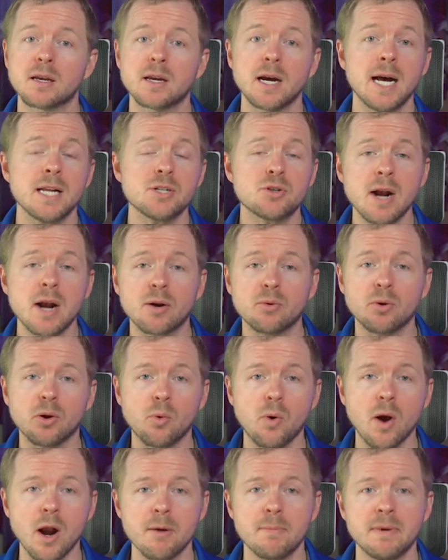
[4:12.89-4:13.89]
Contract
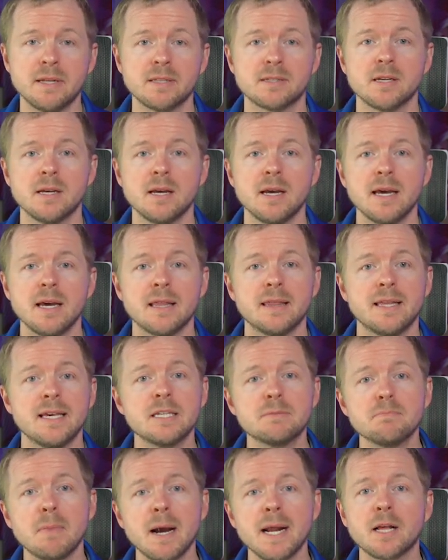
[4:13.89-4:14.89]
requirements.
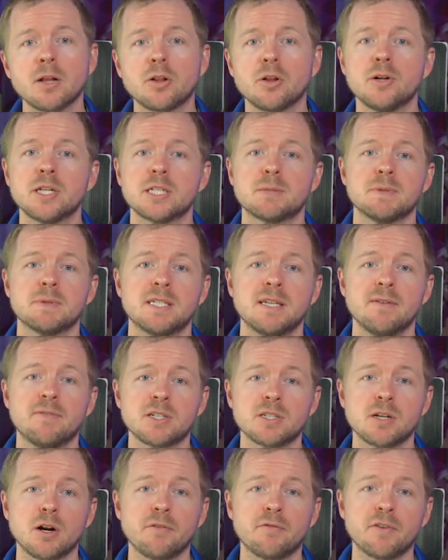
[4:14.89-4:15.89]
These might include a specific
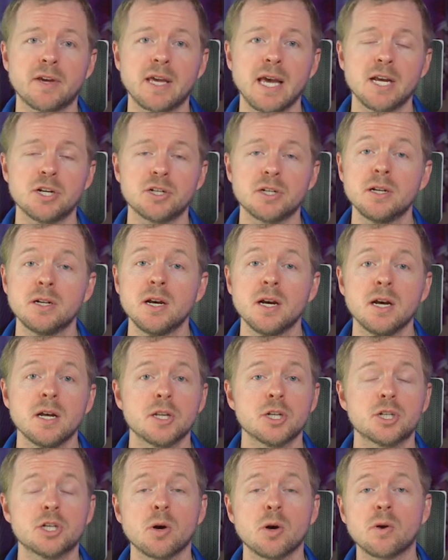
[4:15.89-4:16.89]
certification
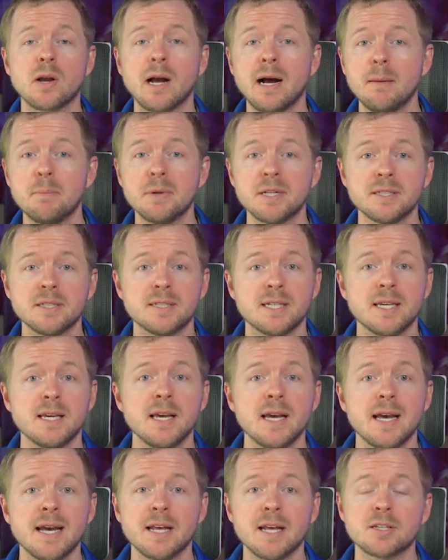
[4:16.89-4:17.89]
to show
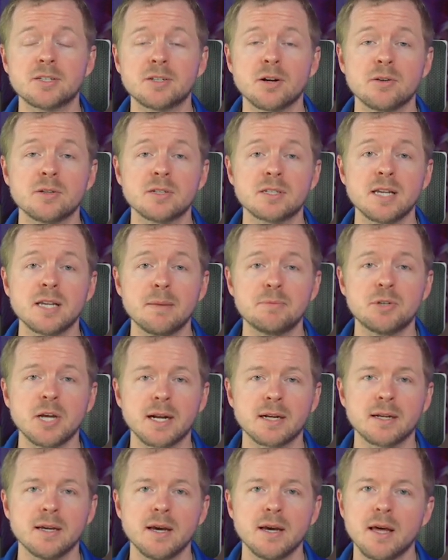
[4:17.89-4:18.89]
competency in a certain
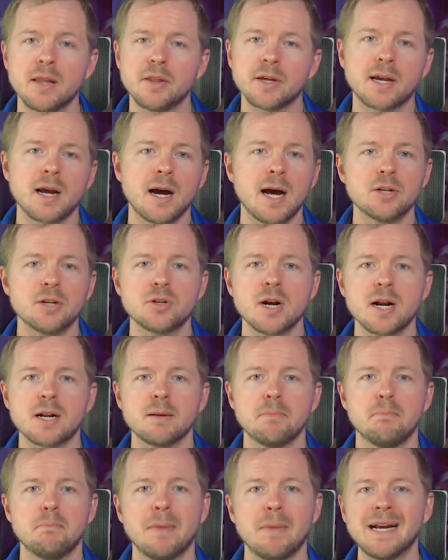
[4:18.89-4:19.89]
subject. The
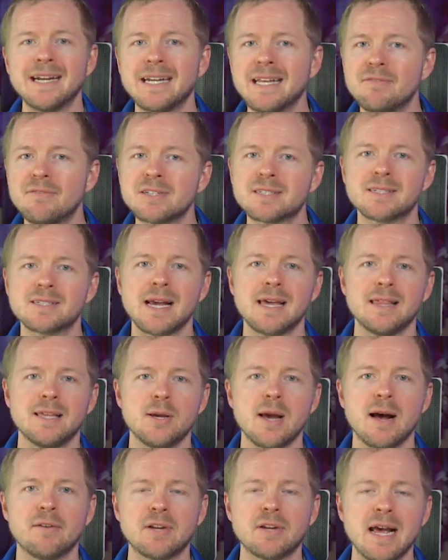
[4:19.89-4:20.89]
contract might even say that
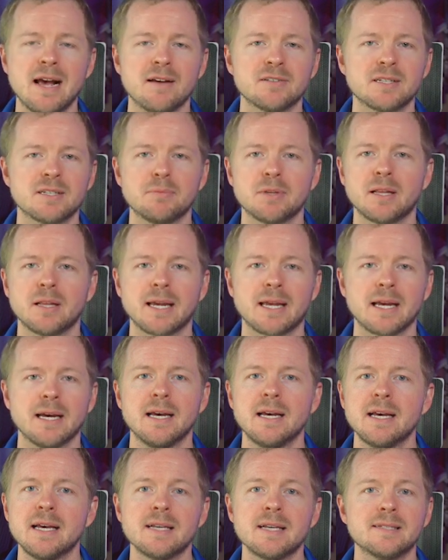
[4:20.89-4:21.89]
you have to have something like a
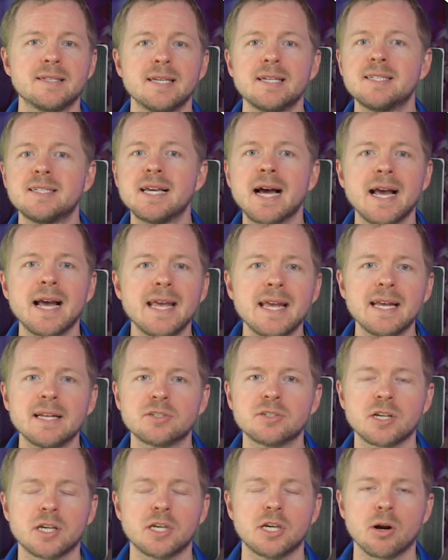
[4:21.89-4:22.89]
CCIE in
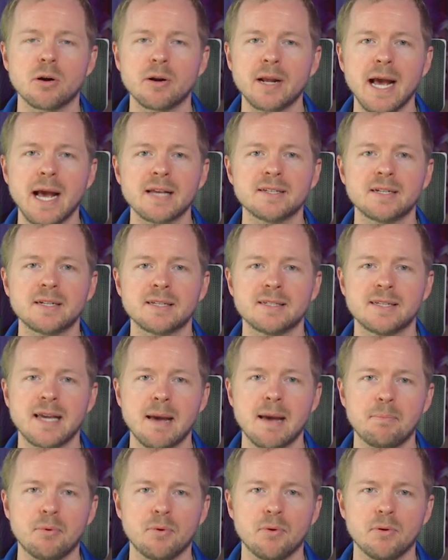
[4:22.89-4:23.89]
security as an
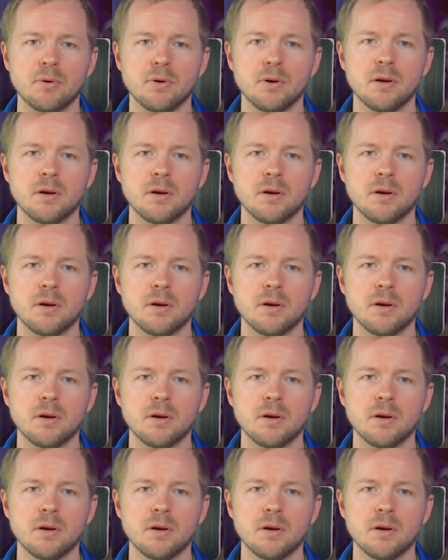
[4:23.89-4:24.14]
example.